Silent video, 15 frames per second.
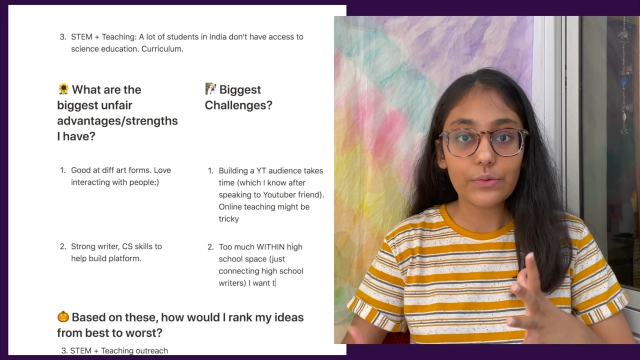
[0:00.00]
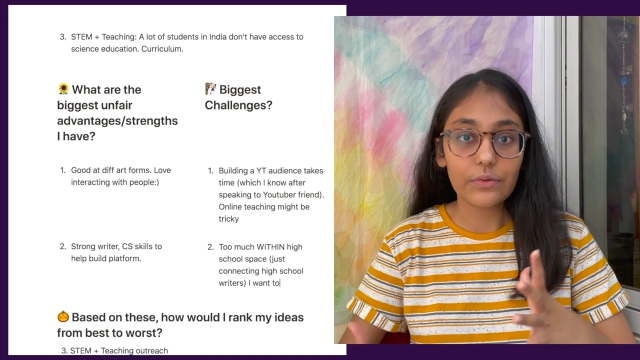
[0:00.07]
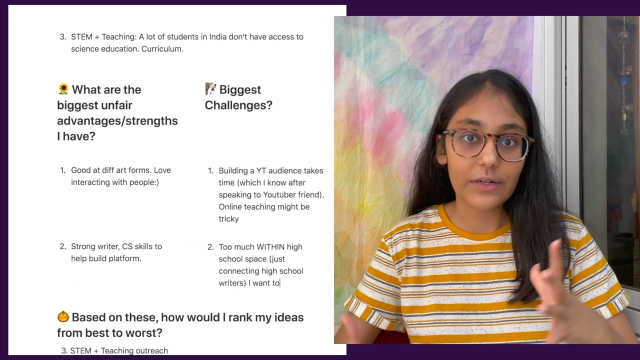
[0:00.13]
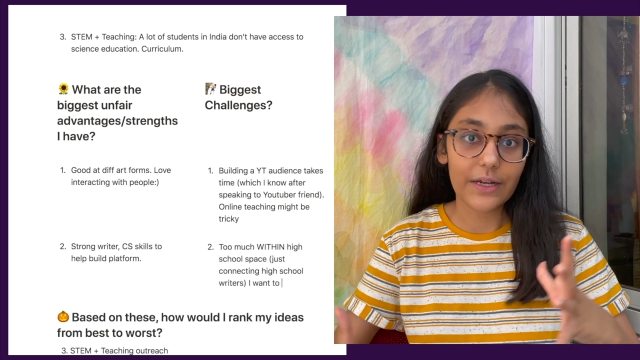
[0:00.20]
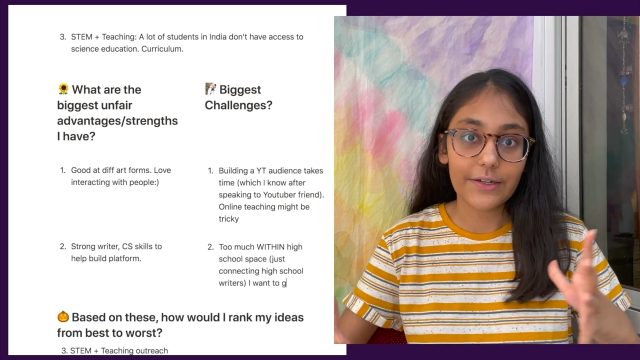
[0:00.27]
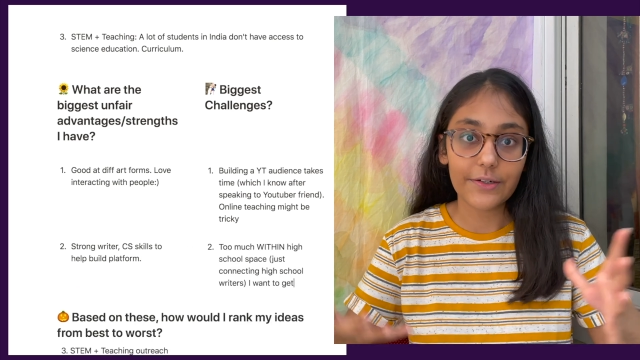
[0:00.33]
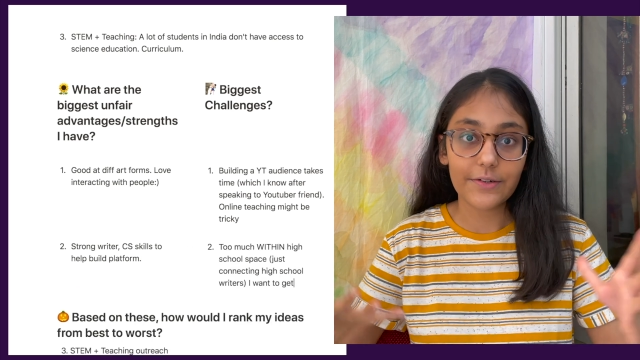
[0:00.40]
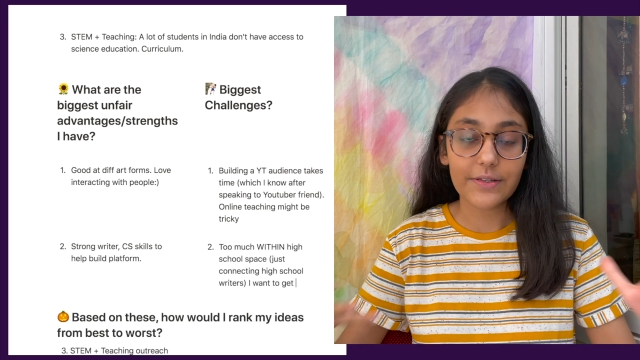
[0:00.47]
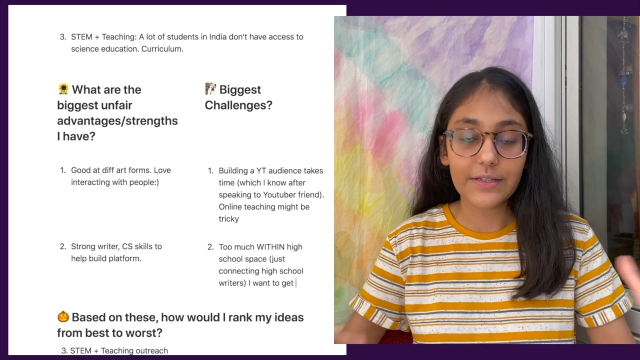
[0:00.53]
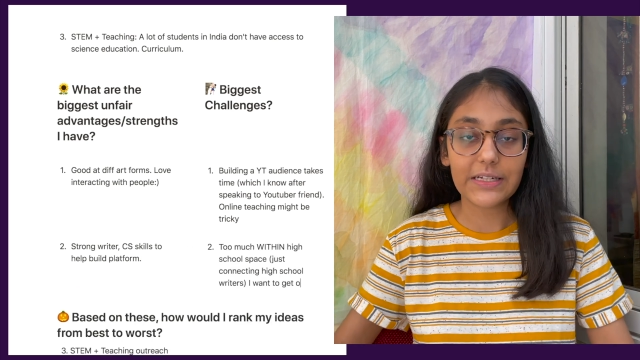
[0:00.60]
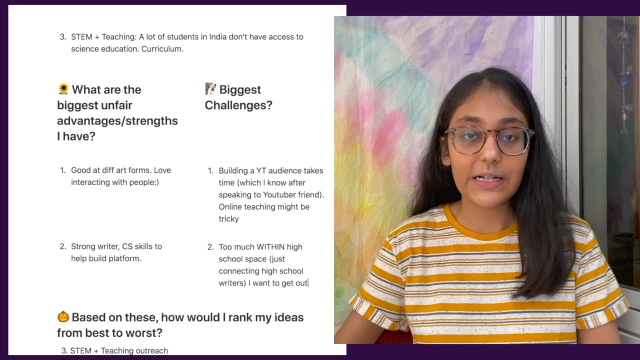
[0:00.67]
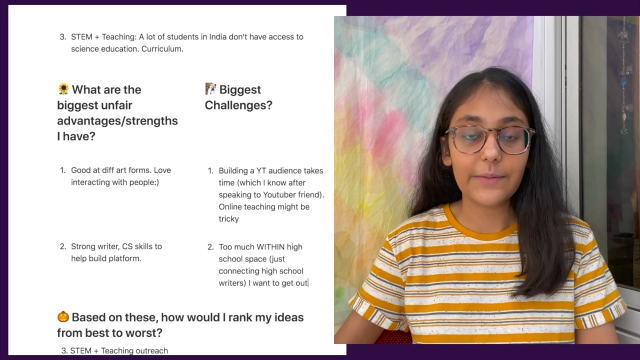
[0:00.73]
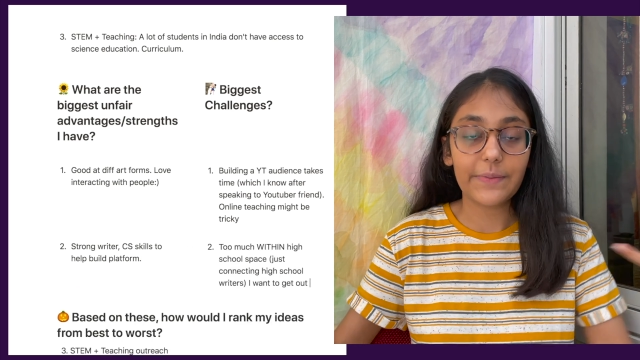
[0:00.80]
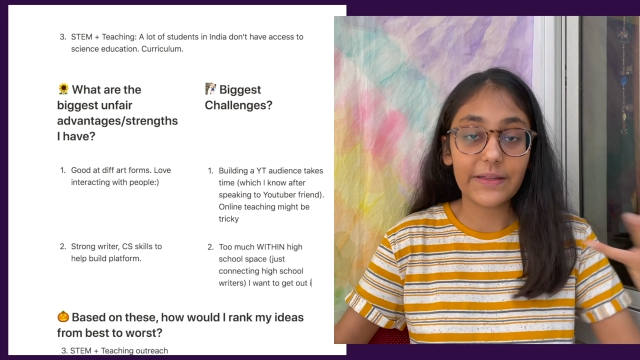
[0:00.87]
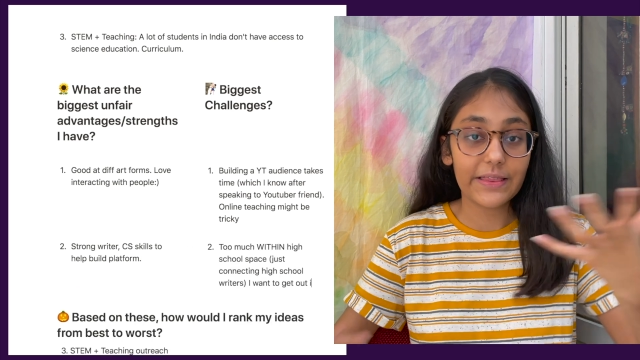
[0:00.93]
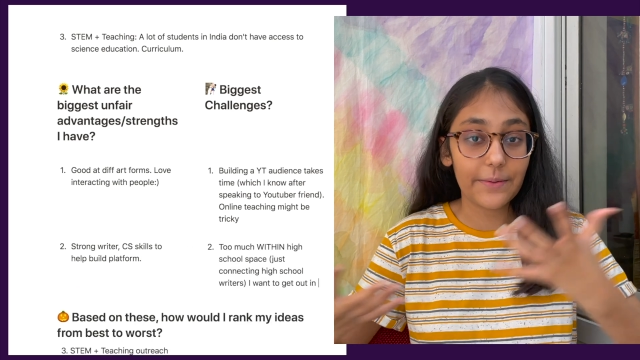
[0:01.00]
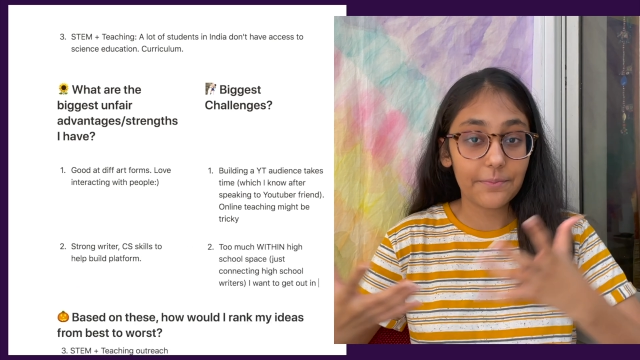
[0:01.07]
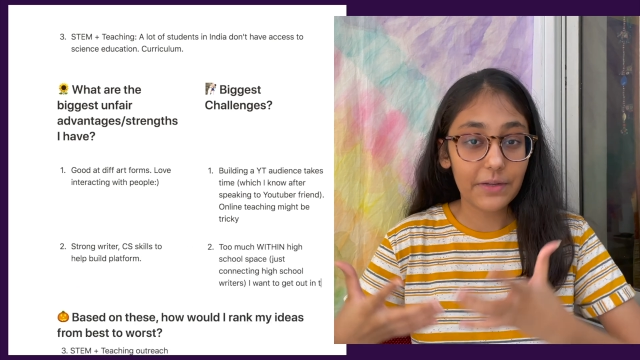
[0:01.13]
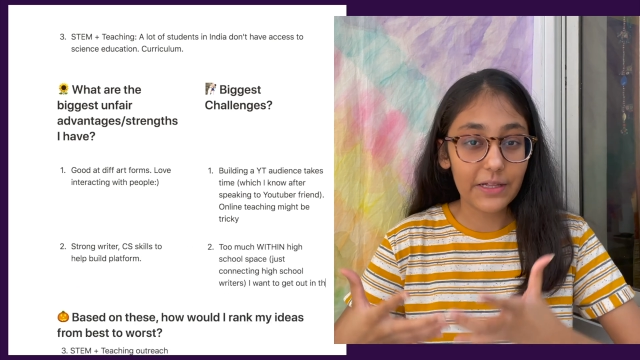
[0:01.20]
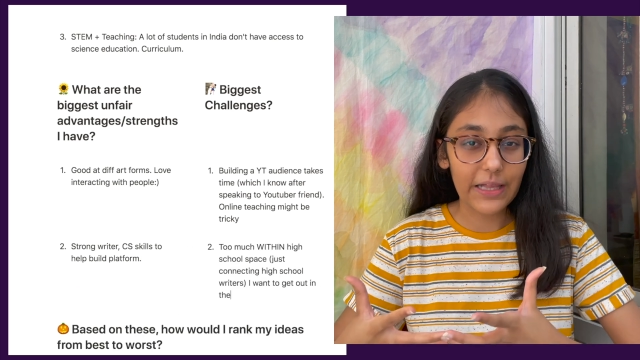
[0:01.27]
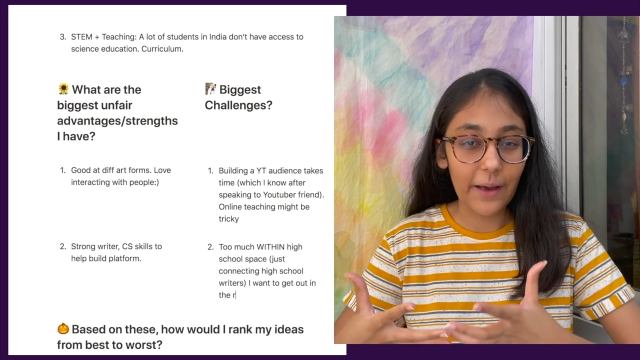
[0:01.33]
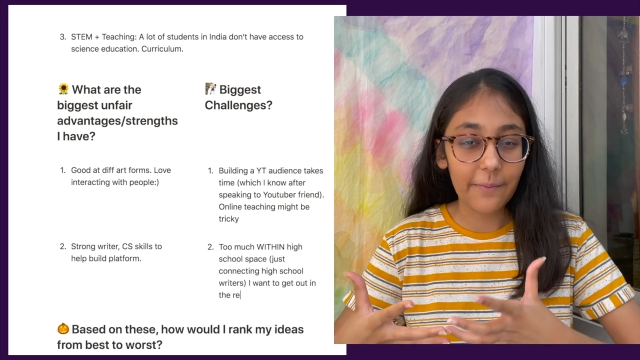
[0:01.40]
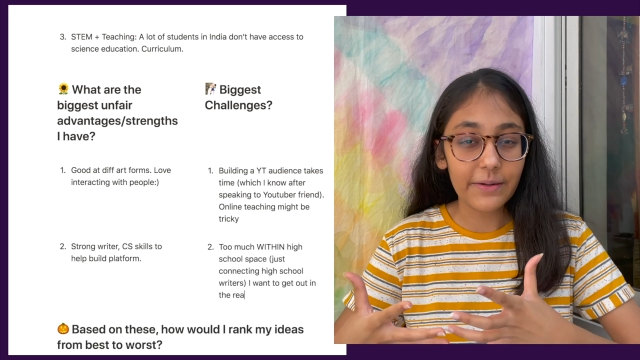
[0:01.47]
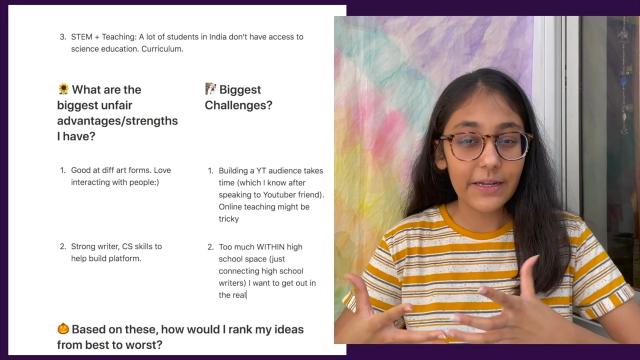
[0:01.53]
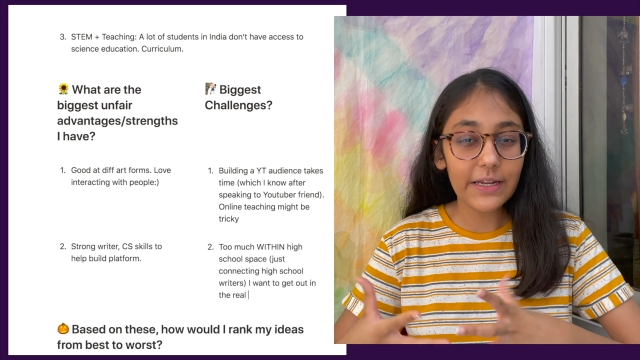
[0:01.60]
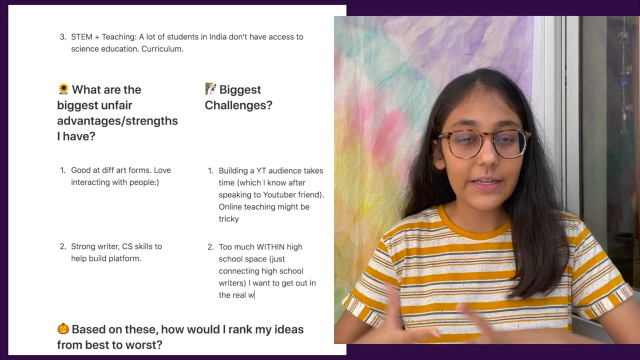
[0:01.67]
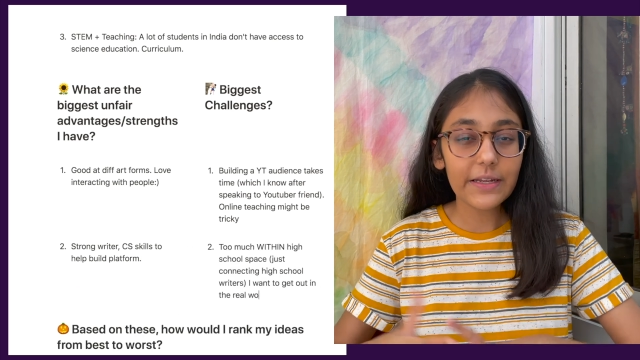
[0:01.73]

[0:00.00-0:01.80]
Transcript: writers and helping them collaborate,